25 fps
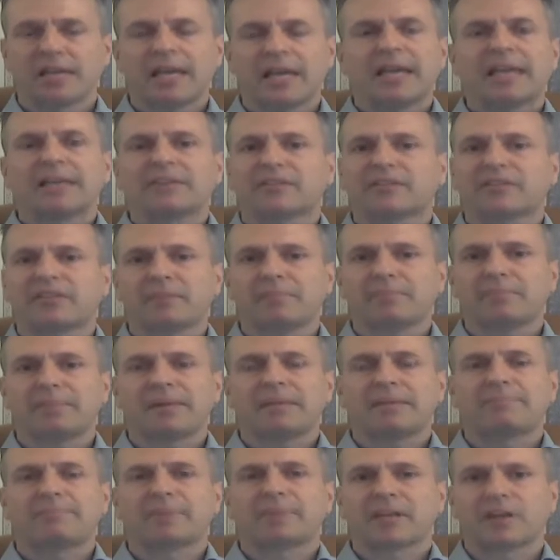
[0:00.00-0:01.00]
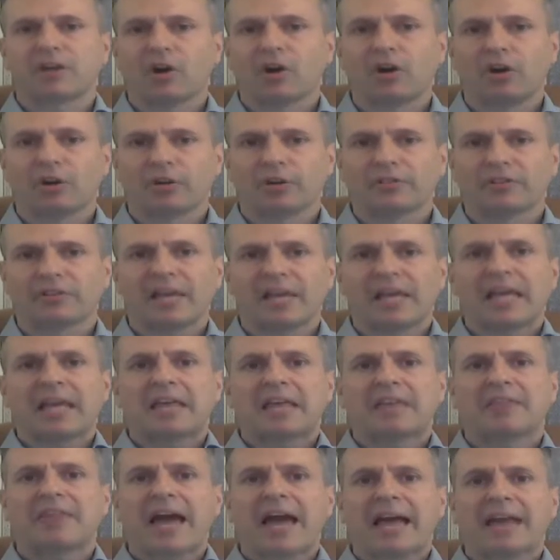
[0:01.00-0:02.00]
simply because
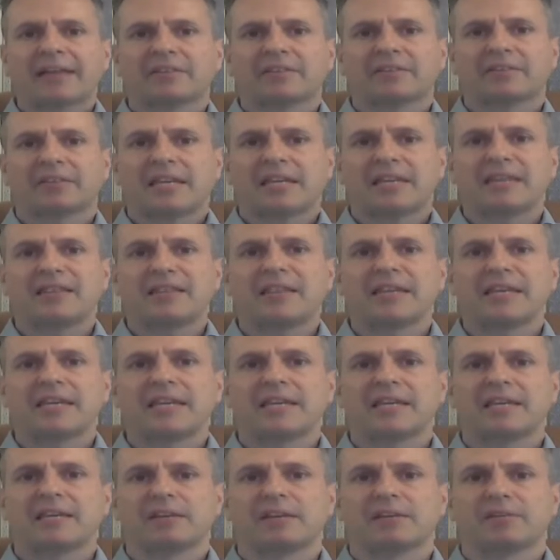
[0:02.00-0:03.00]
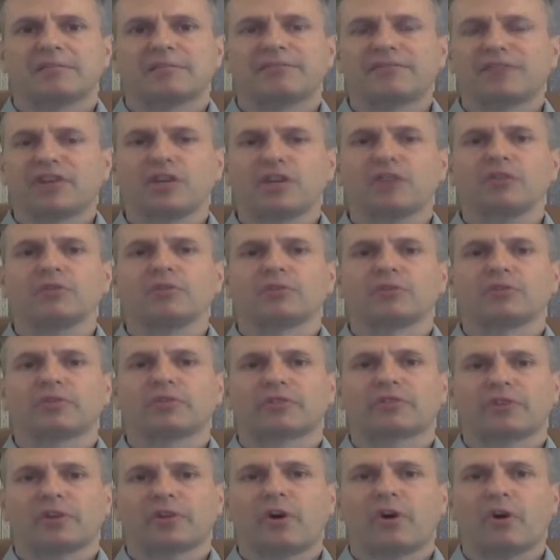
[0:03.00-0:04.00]
that, in the
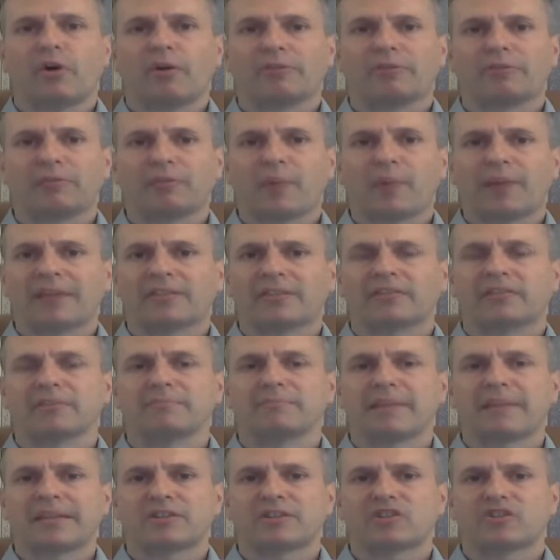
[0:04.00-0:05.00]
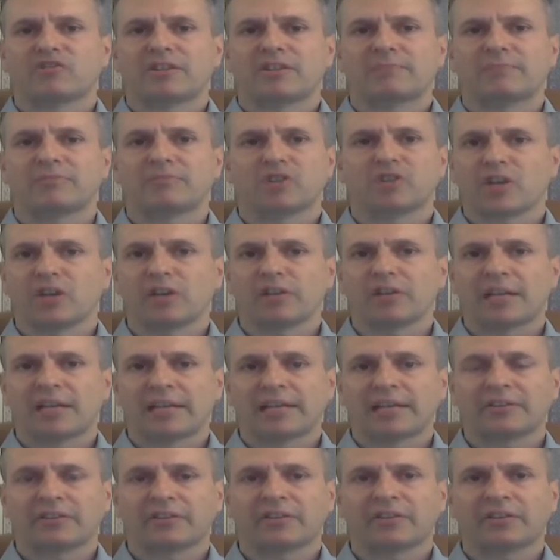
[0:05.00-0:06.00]
views of Western mainstream
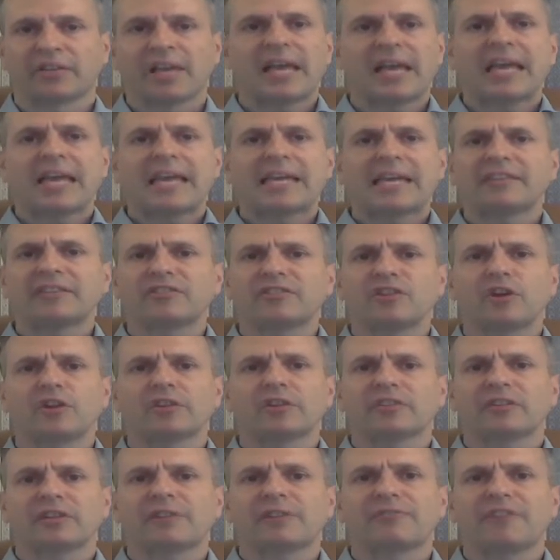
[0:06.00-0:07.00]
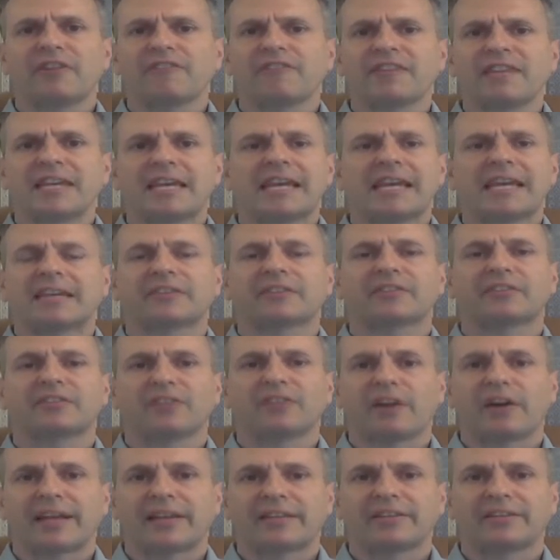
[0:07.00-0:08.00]
journalists, is not a very
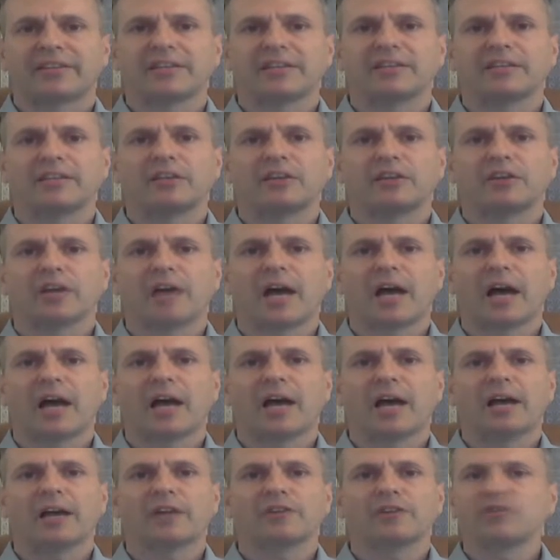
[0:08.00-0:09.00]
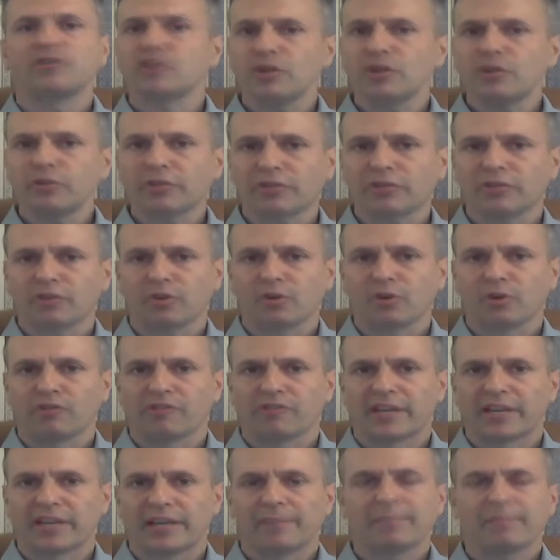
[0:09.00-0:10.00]
exciting uh, news
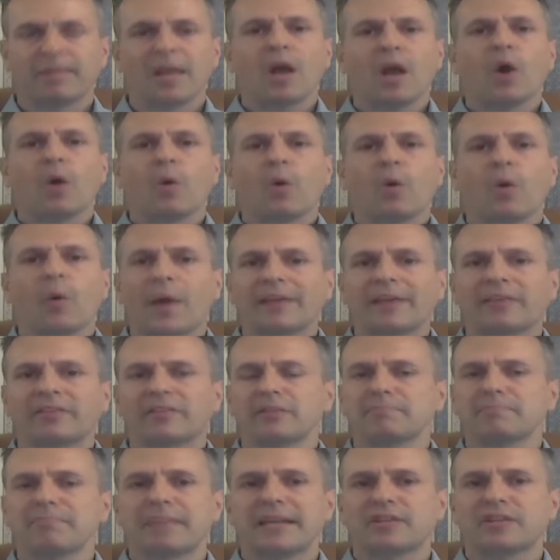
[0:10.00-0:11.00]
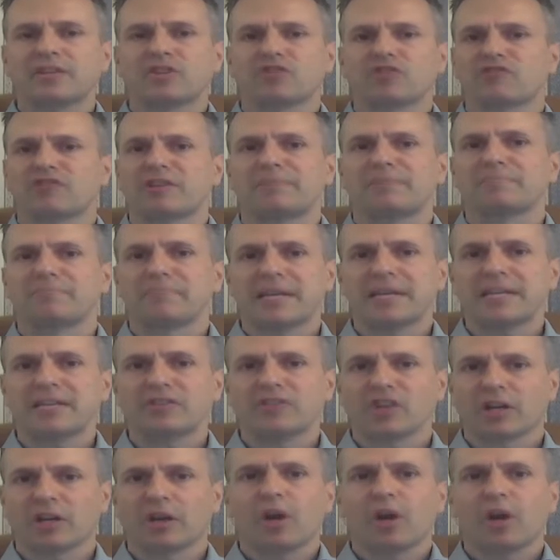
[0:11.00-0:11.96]
story. Western mainstream media,